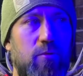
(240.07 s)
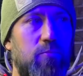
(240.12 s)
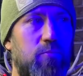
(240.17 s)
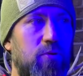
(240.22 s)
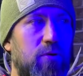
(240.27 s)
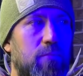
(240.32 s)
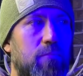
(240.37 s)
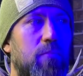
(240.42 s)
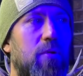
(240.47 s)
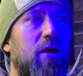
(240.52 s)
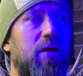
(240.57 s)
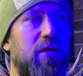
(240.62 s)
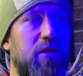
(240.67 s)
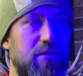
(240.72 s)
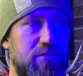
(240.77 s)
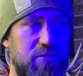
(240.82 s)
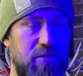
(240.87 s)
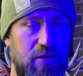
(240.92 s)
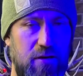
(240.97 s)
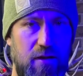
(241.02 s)
putting money
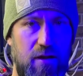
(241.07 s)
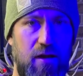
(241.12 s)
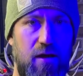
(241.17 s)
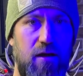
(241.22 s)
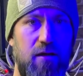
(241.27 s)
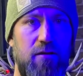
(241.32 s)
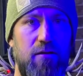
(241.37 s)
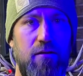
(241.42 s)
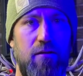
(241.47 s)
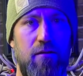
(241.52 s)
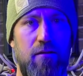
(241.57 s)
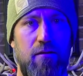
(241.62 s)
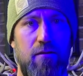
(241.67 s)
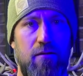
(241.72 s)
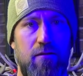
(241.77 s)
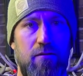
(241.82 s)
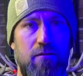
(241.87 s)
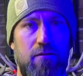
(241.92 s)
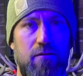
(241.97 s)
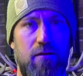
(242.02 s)
as our God.
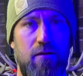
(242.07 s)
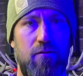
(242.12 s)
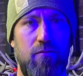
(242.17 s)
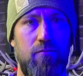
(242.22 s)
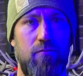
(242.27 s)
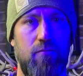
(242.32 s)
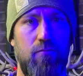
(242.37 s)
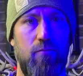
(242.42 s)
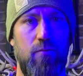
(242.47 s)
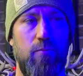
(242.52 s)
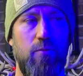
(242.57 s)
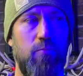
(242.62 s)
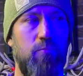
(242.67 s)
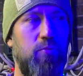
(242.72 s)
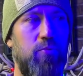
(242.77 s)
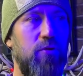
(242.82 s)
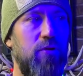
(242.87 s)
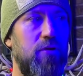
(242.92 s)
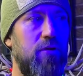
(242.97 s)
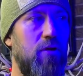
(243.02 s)
You know, we've been
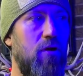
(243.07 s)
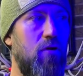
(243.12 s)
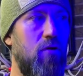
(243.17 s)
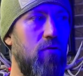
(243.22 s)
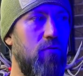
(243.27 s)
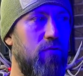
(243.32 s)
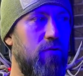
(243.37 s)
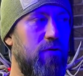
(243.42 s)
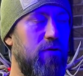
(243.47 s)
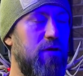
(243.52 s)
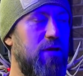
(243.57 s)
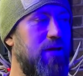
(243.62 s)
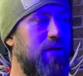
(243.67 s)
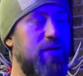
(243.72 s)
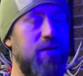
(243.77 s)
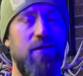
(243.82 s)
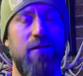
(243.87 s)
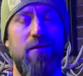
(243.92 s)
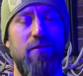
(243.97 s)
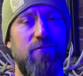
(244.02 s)
putting all the
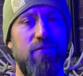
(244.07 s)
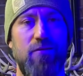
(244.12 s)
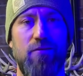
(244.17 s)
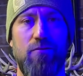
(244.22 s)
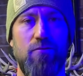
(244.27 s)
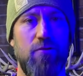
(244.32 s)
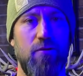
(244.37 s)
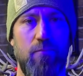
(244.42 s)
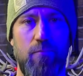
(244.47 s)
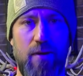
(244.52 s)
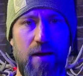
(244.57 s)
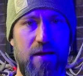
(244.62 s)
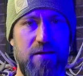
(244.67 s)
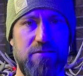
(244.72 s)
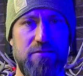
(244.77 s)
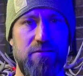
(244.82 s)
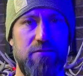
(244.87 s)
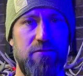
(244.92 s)
any anything you can imagine